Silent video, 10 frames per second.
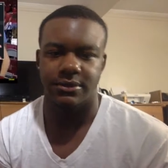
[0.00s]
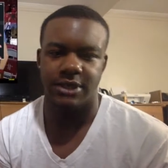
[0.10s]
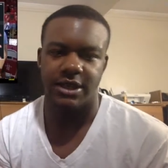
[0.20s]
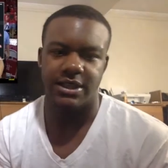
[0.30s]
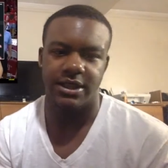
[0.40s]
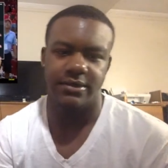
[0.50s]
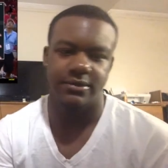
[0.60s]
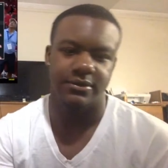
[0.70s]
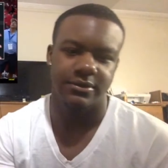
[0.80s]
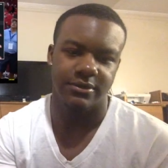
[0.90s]
and let 10
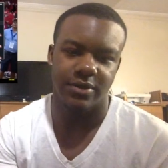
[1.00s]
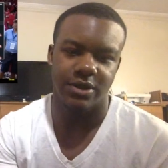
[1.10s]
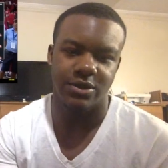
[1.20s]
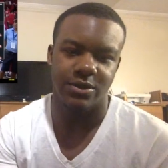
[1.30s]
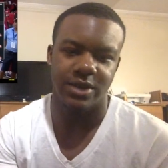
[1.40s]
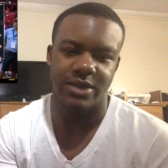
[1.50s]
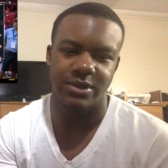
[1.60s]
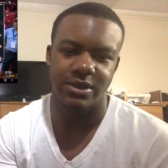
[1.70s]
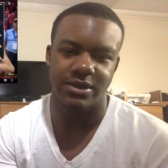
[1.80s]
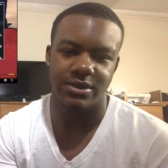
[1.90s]
rebounds. Russell
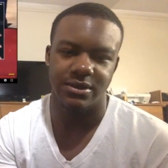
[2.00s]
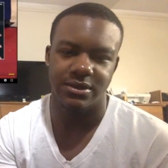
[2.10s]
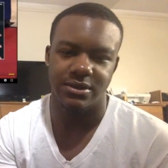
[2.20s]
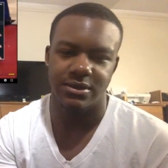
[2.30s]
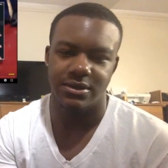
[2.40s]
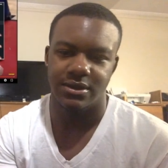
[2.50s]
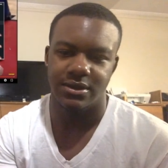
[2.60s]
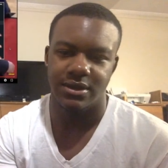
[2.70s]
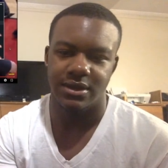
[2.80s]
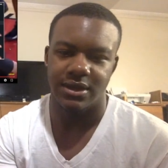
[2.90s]
Westbrook Harden with
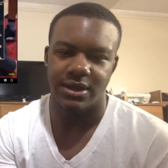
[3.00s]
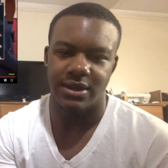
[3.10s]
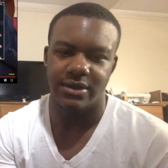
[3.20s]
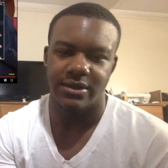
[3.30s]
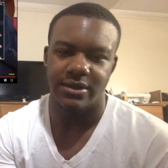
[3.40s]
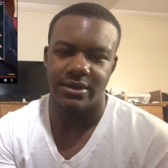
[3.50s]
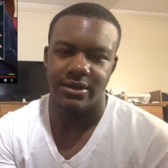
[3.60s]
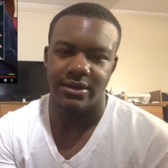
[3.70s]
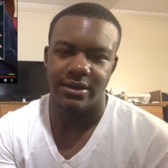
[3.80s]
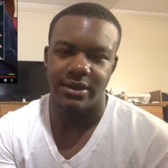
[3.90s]
37
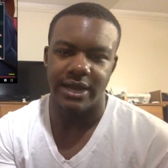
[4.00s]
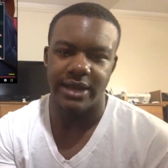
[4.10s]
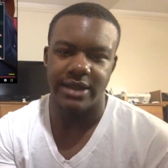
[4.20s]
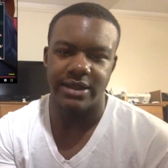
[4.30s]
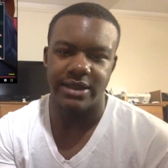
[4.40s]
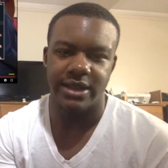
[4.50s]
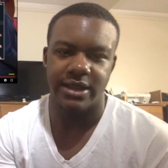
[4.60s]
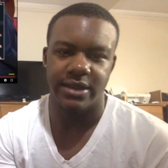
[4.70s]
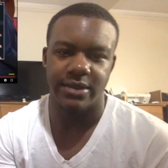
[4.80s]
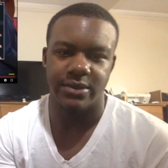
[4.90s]
led the
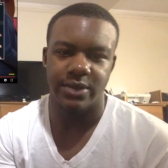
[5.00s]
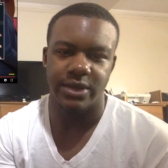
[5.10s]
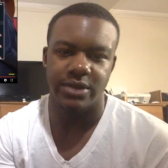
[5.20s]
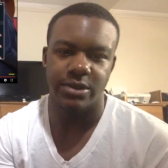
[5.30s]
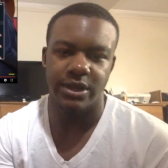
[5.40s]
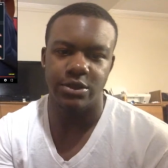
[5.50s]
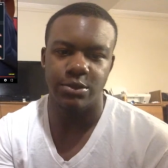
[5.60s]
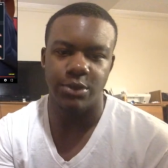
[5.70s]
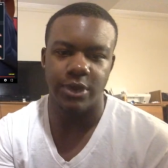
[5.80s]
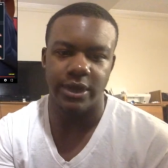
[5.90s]
team with
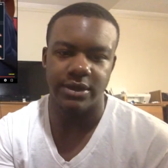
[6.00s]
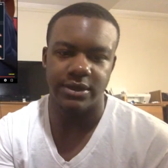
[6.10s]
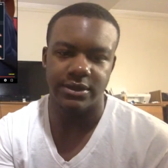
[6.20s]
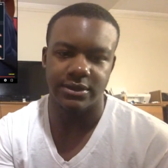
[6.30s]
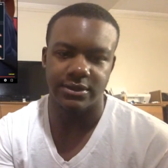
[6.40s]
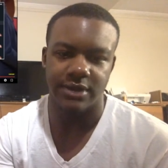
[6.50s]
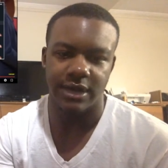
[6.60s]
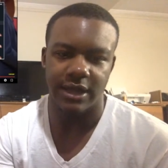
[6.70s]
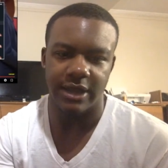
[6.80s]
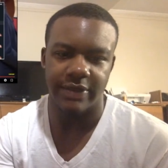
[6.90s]
22 points,
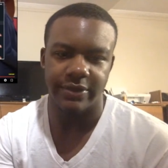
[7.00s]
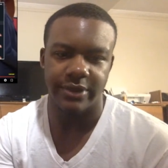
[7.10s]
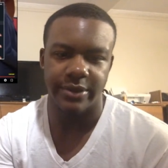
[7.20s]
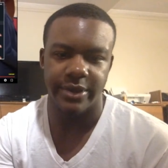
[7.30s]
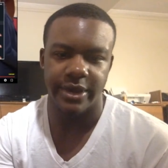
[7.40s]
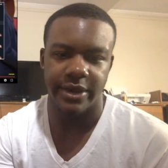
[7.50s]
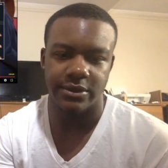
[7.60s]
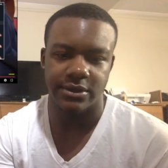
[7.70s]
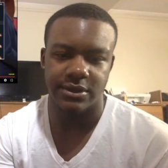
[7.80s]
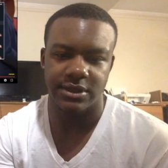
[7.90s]
11
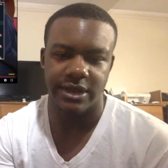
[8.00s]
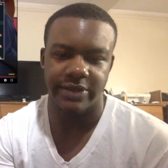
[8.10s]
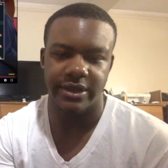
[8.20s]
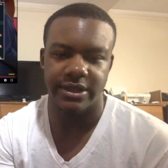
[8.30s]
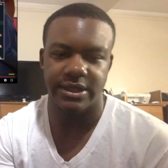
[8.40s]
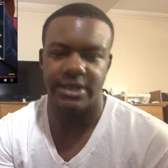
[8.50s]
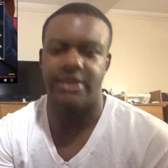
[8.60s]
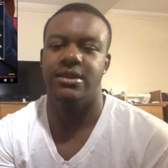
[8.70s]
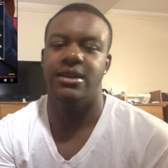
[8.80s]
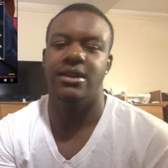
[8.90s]
rebounds, 7
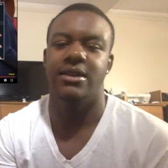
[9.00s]
assists.